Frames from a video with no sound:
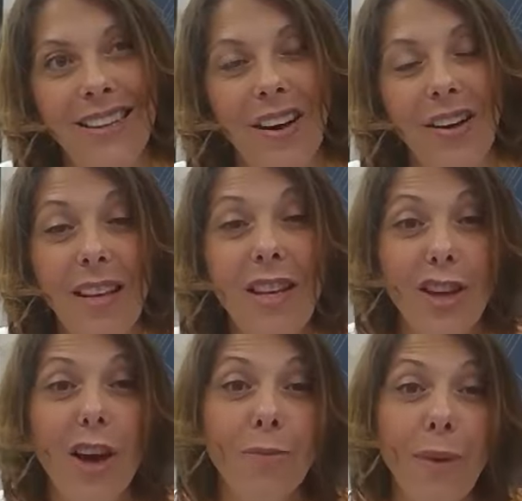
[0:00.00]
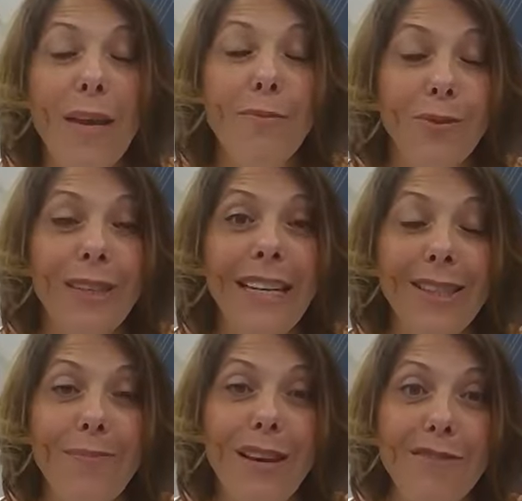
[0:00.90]
I think young people need
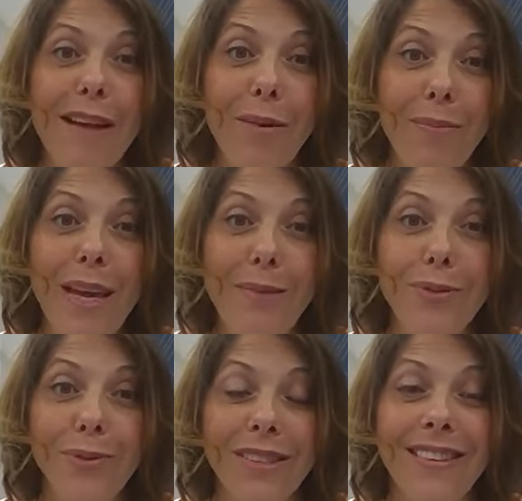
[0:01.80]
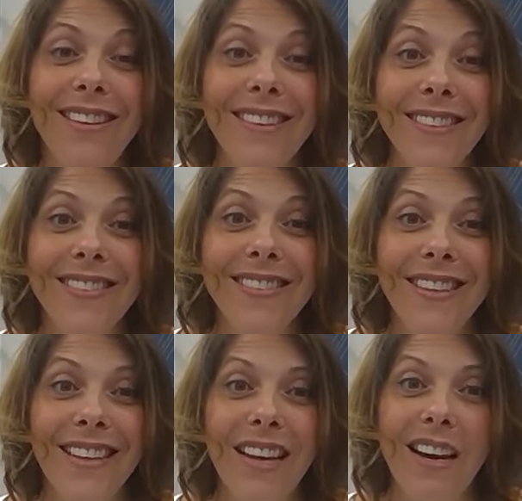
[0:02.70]
to be around people to learn.
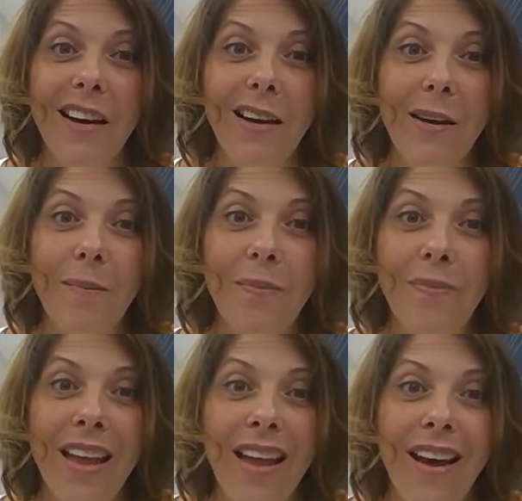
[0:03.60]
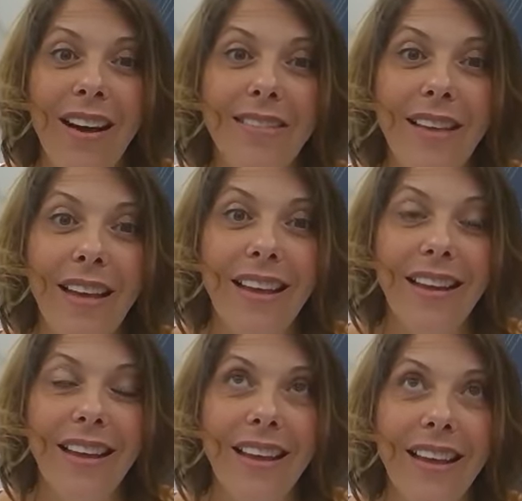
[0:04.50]
I think